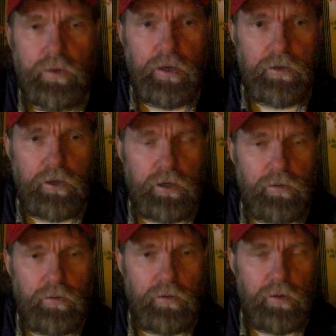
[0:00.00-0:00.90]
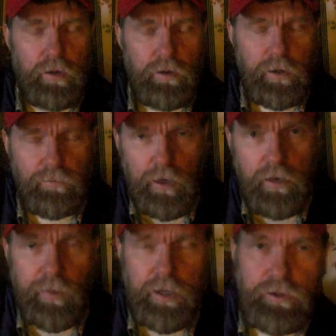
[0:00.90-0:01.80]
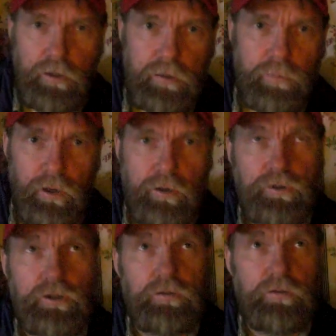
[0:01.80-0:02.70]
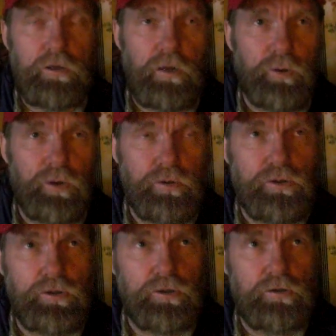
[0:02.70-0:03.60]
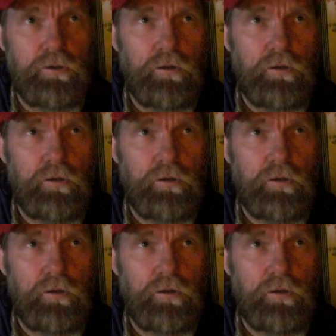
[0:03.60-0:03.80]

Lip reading: and the flame basically burns, produces